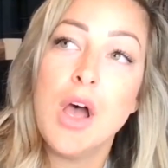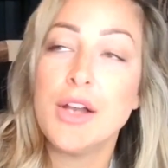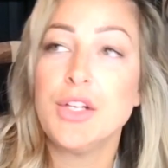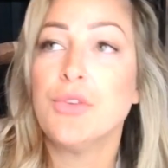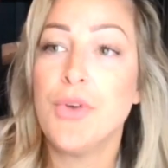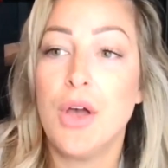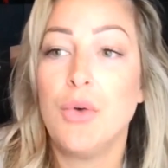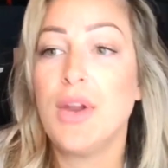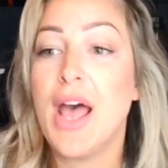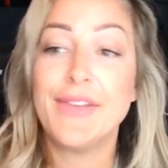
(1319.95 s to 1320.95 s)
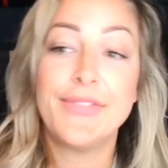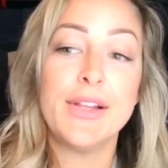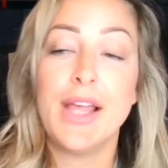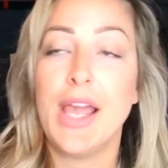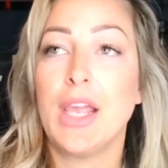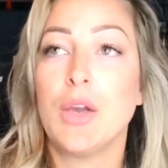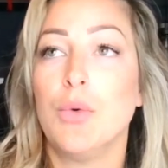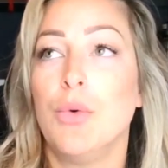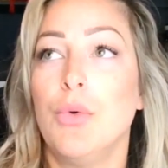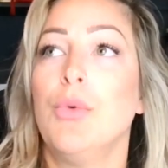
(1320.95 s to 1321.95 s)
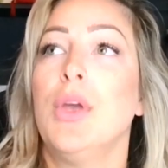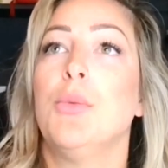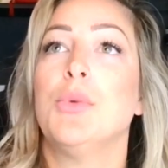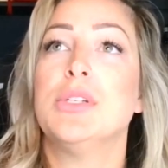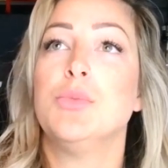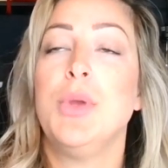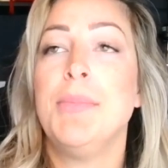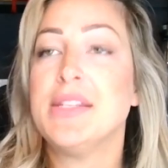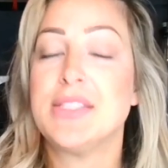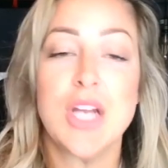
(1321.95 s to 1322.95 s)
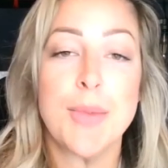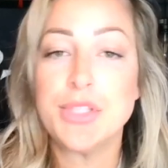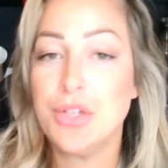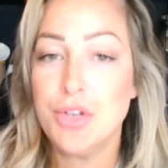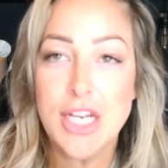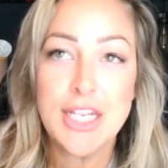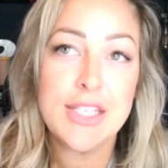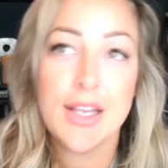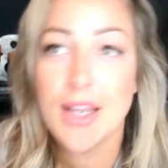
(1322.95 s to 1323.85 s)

on your phone, I felt like we missed an opportunity to